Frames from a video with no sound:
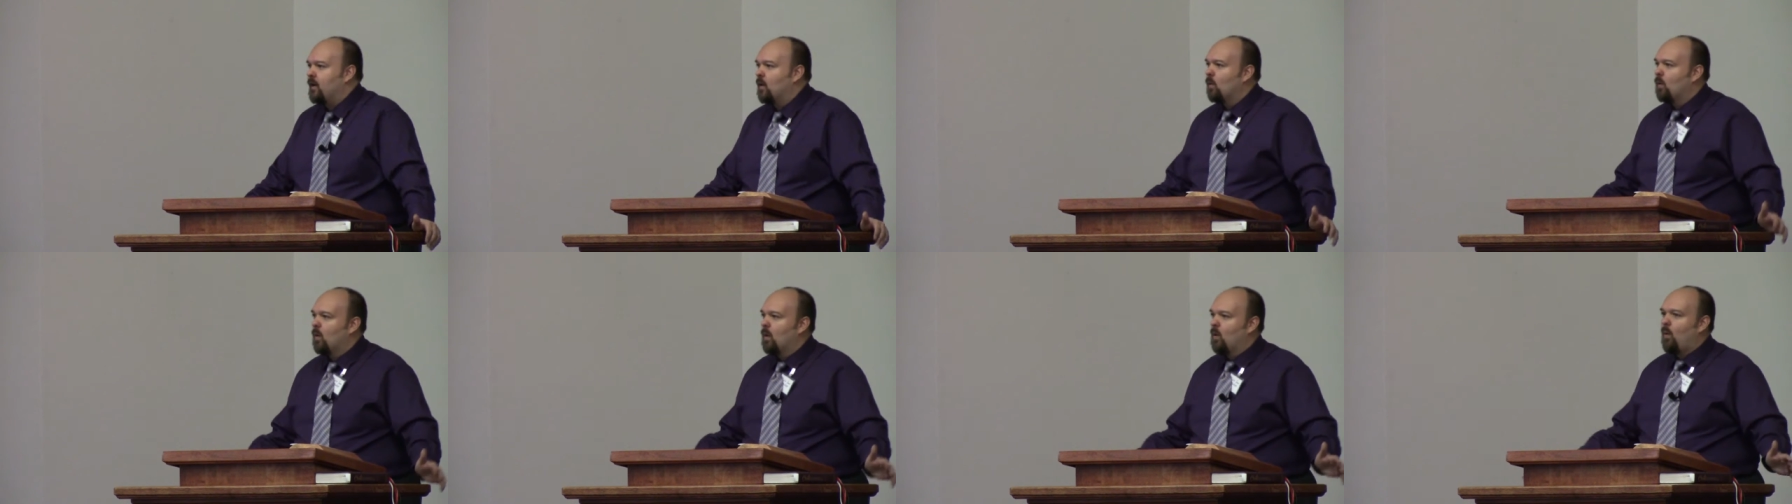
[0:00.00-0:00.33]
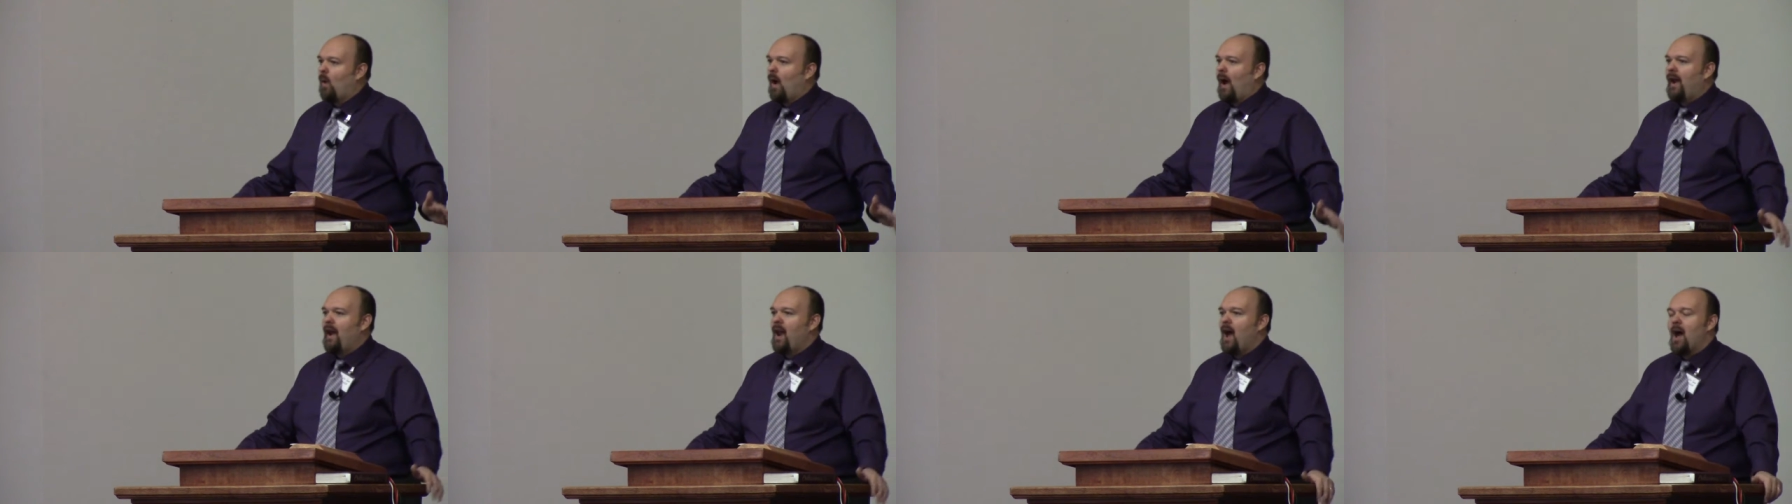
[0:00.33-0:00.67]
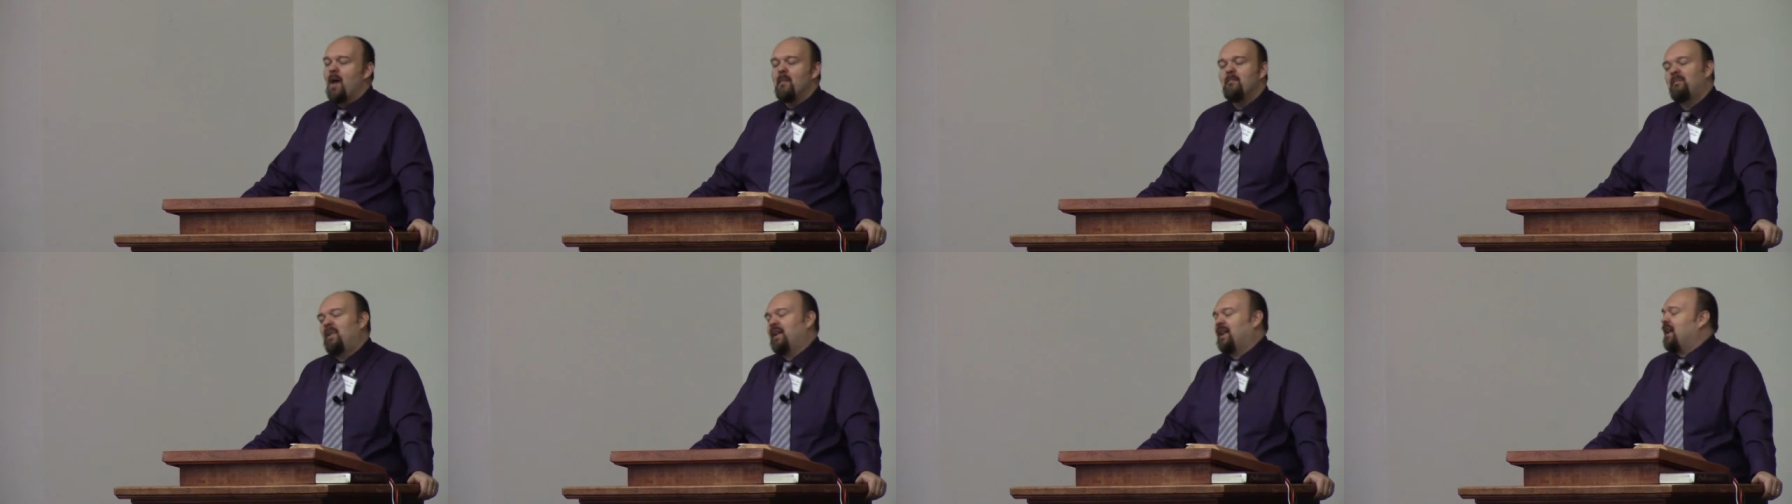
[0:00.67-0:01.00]
Well, why
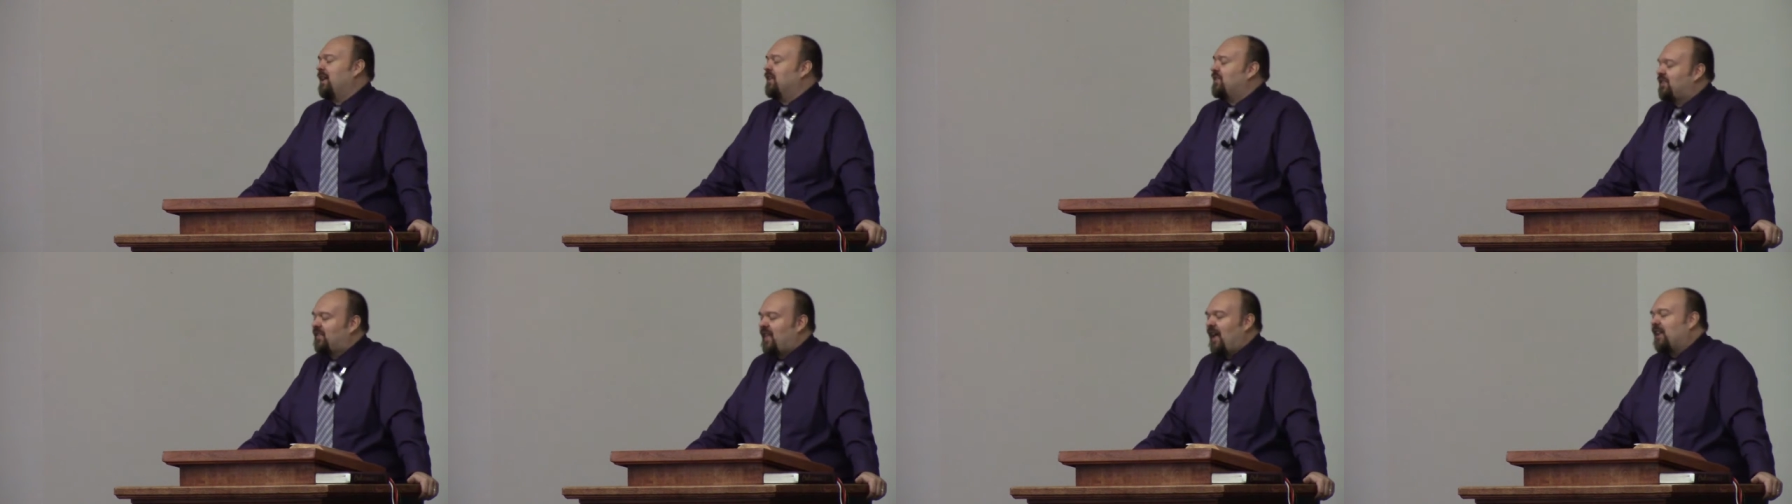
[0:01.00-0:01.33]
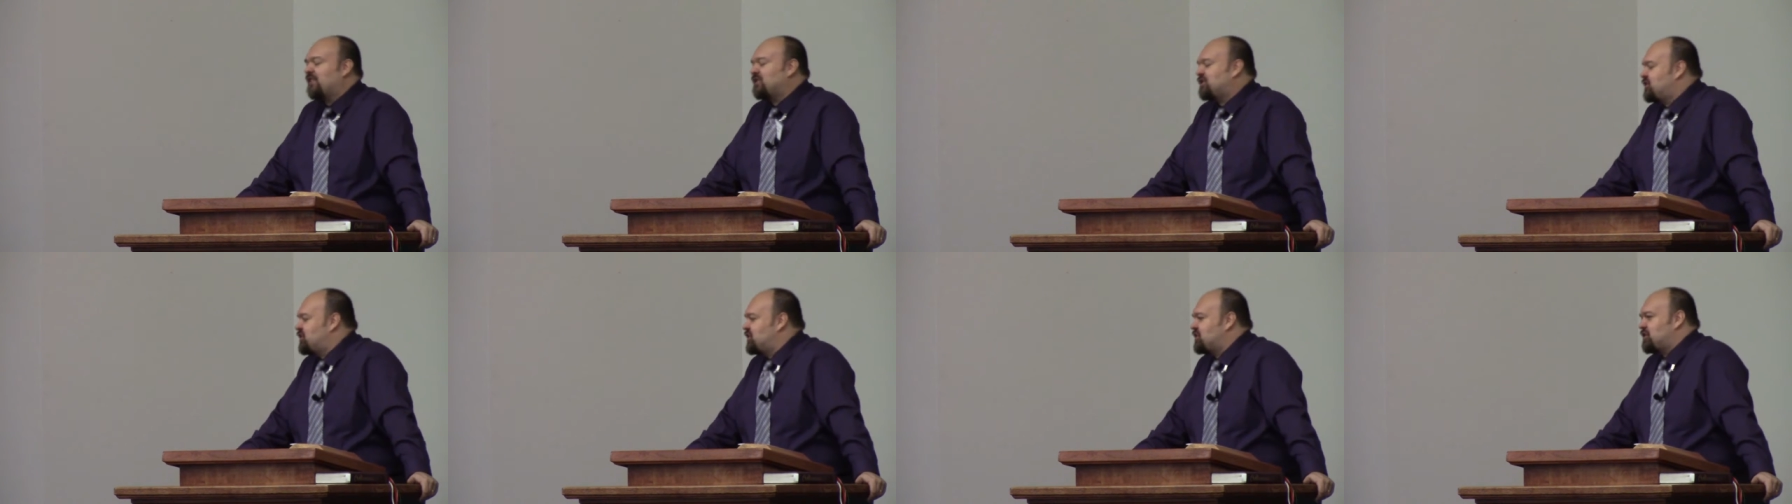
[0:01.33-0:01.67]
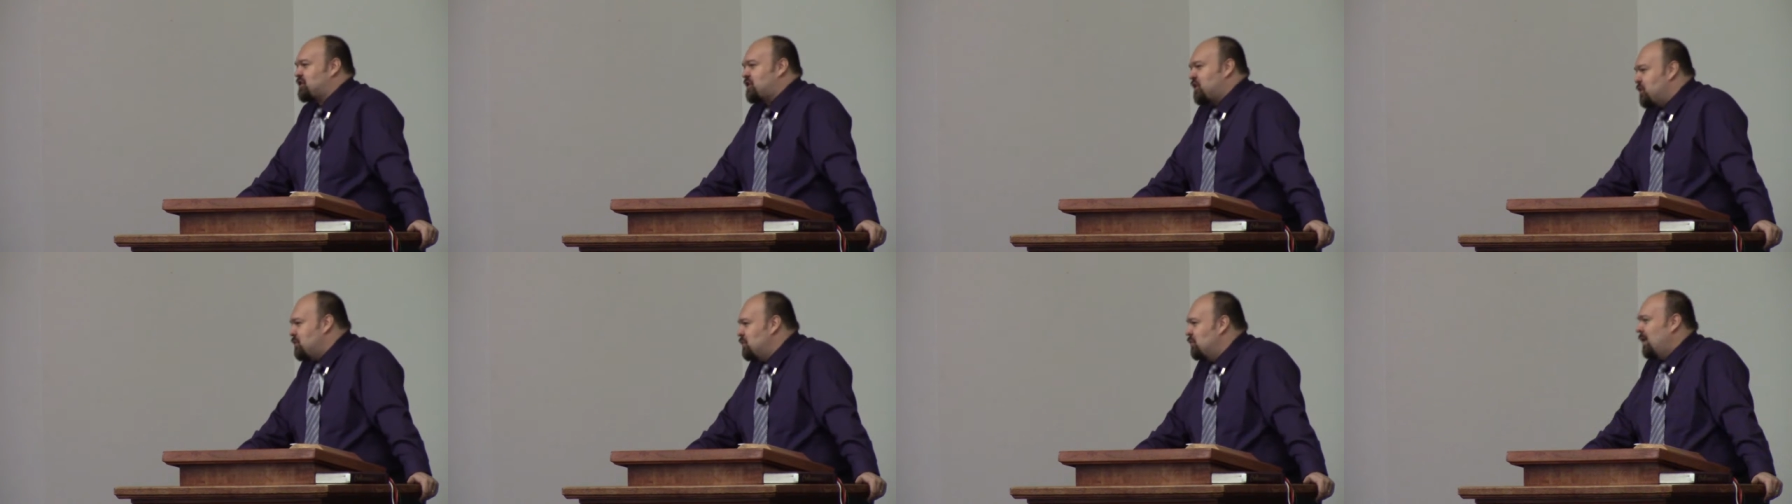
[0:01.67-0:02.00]
not? Because that's
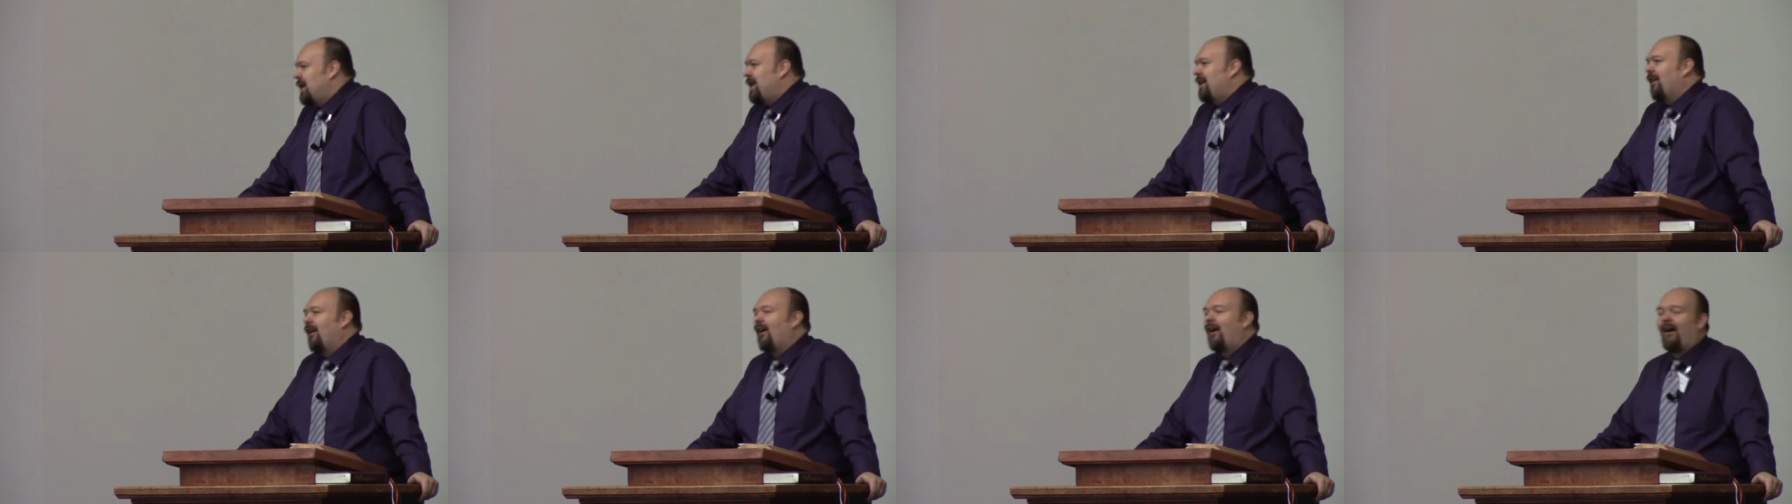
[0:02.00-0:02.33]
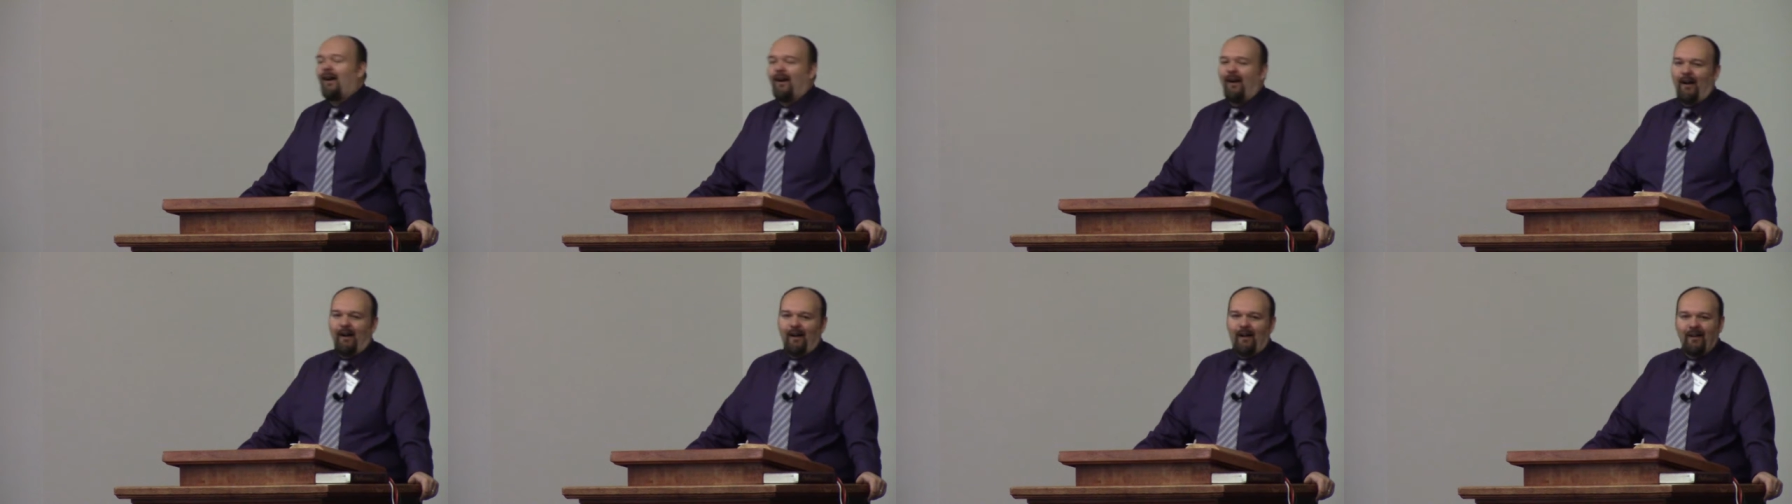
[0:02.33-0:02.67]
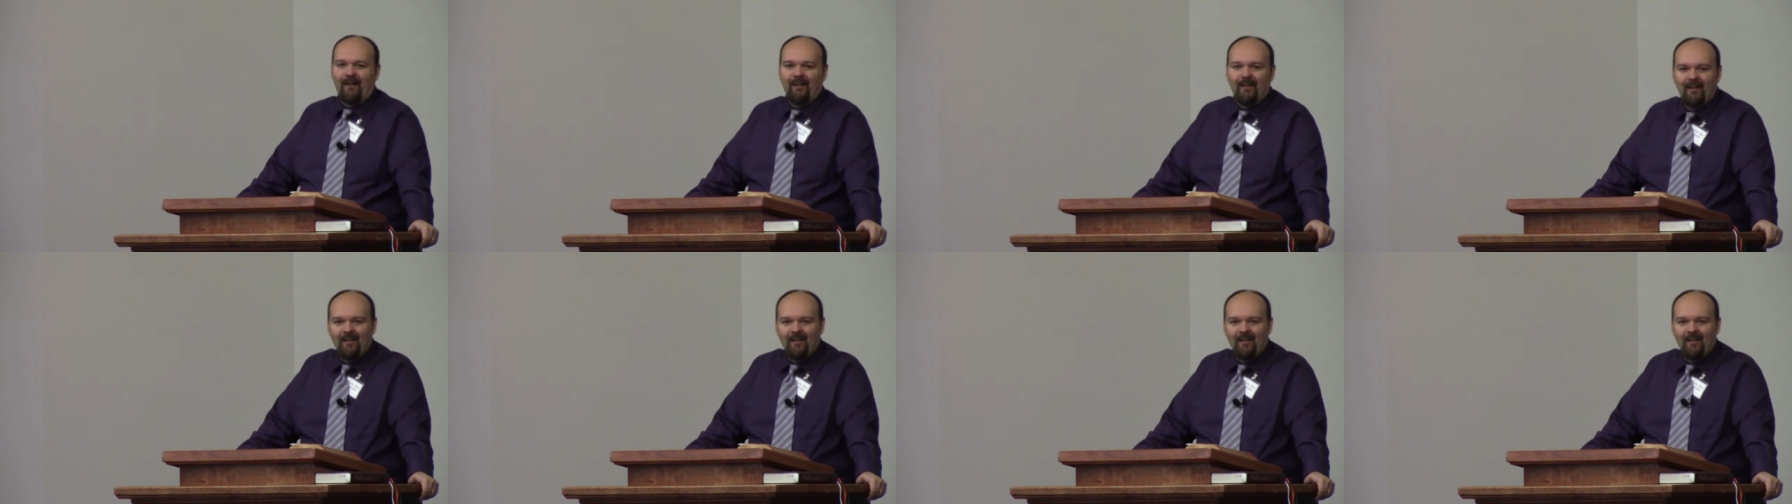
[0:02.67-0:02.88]
just who we are.